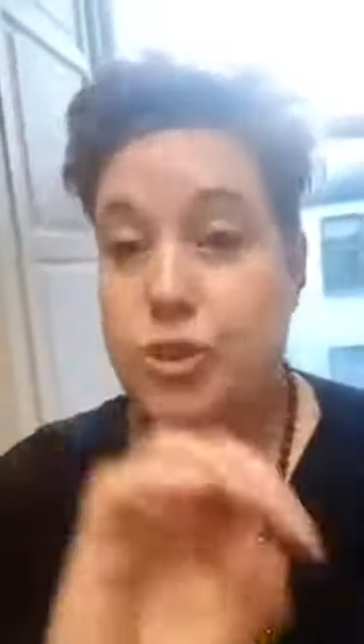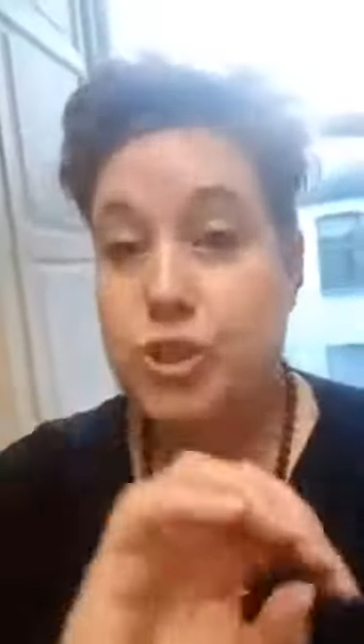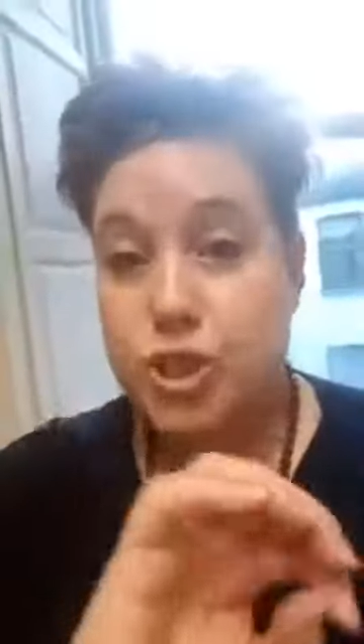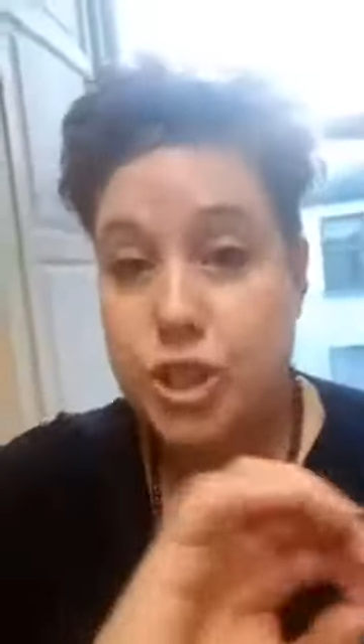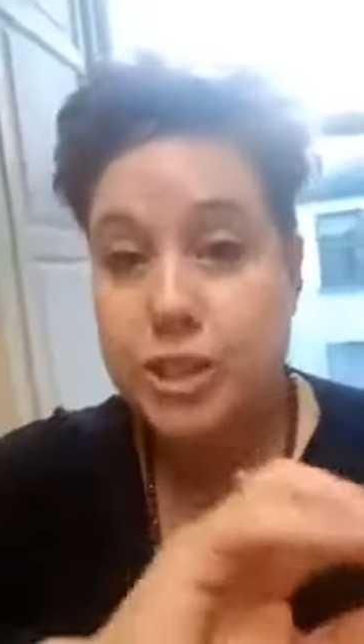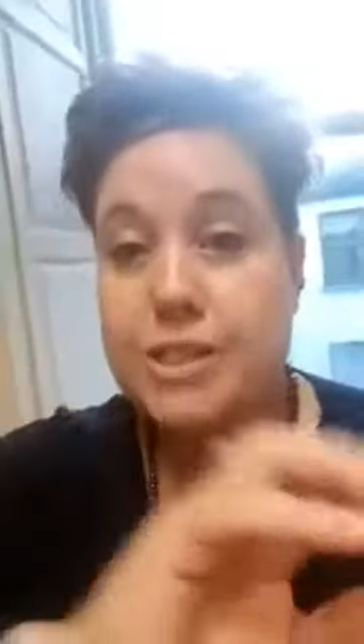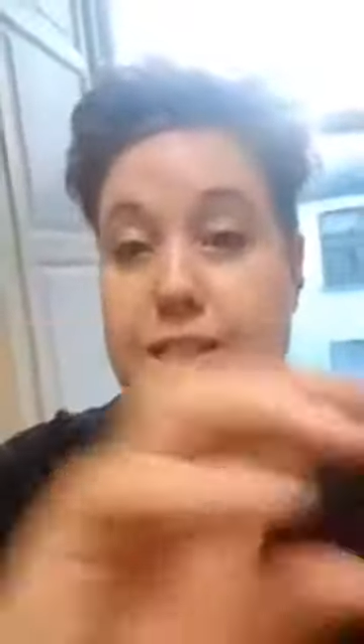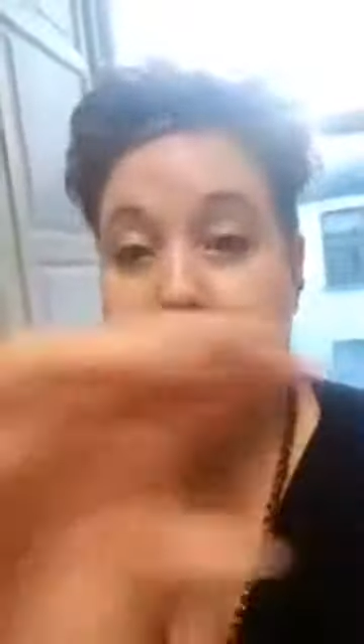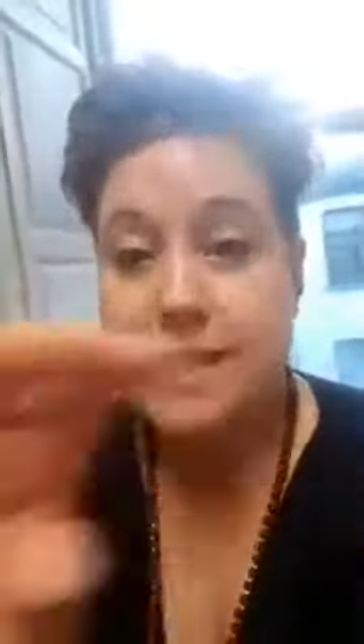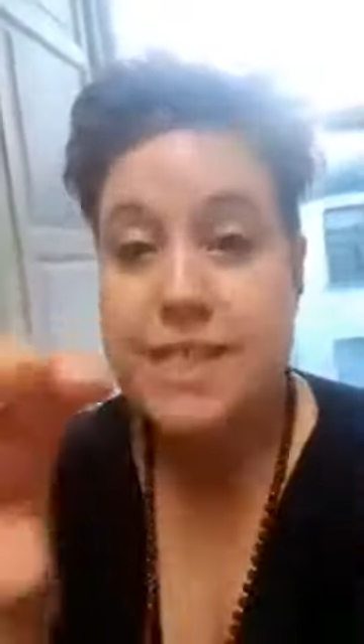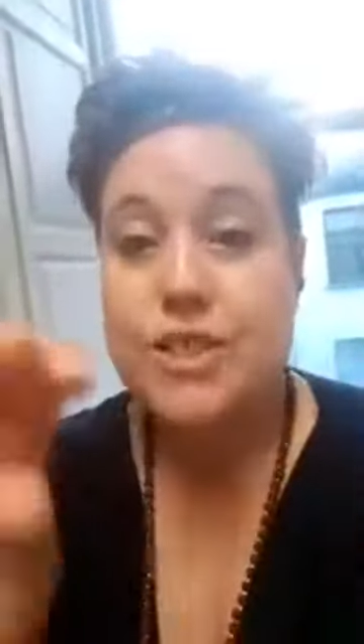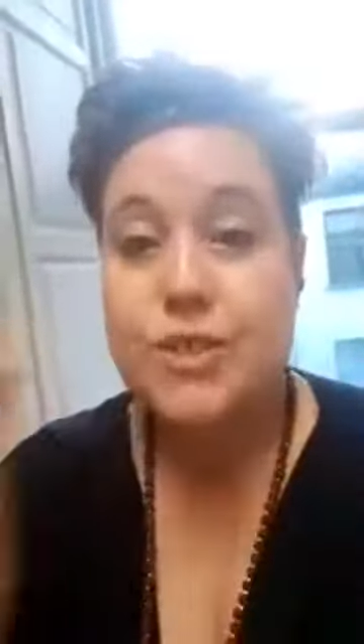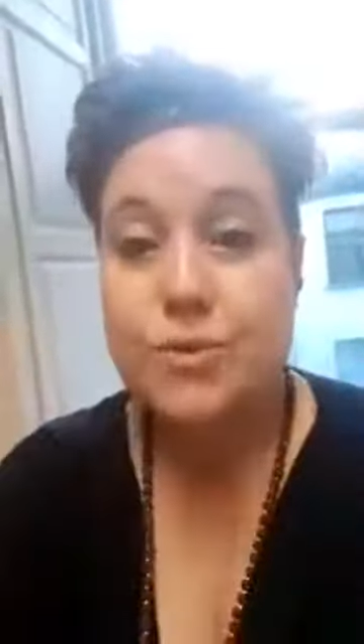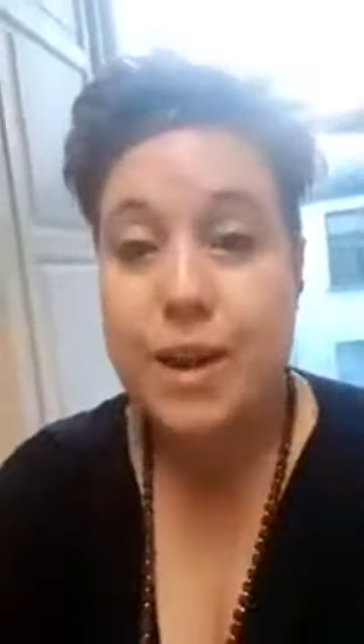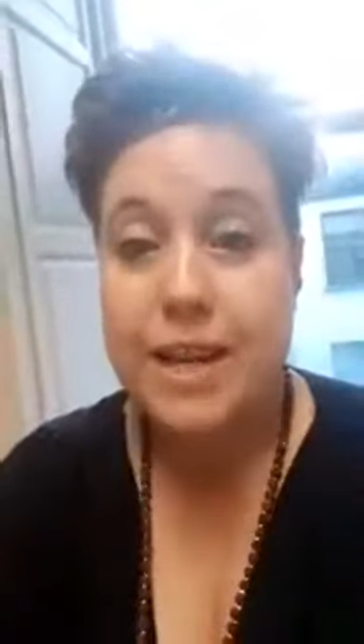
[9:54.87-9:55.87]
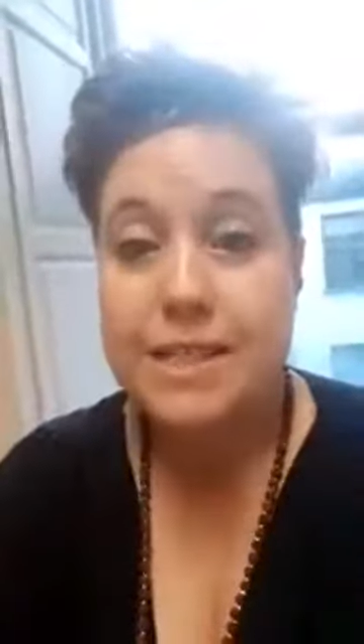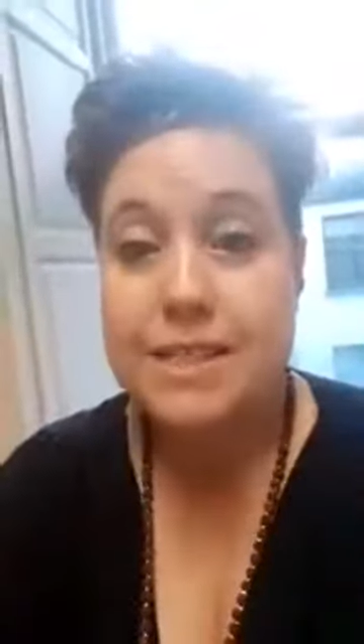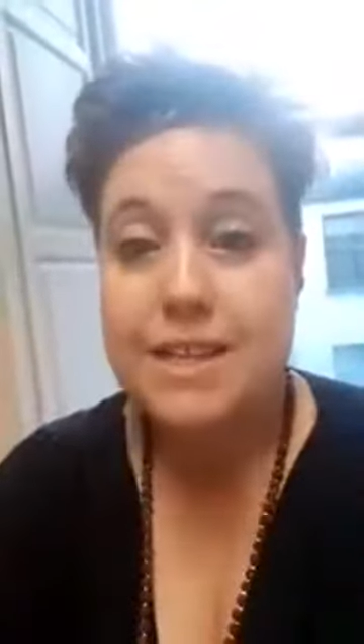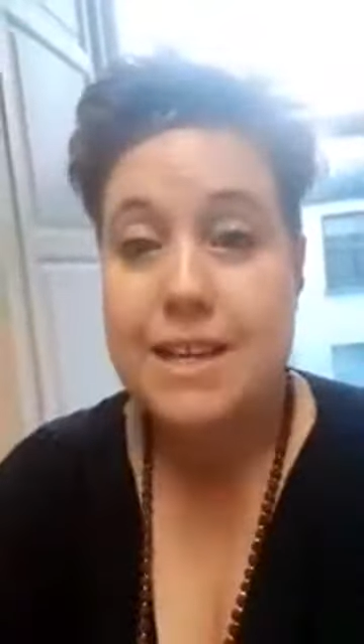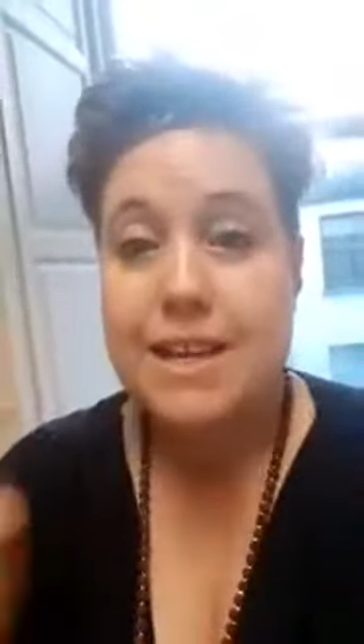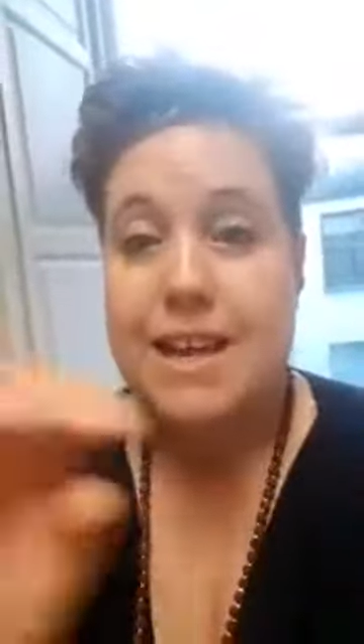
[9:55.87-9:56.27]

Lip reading: start to see a trend,